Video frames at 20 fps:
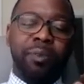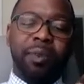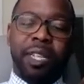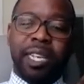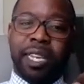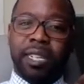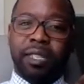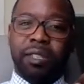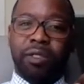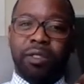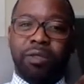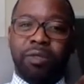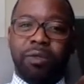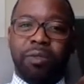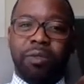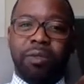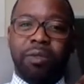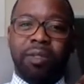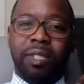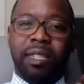planning
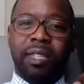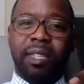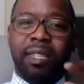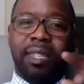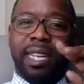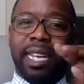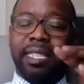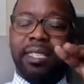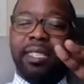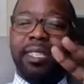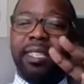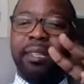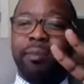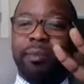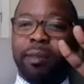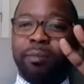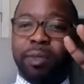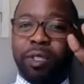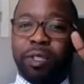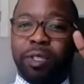tools. That's tip
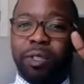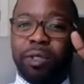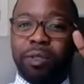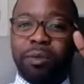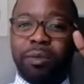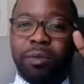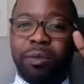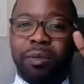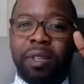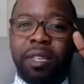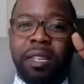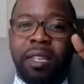number 2.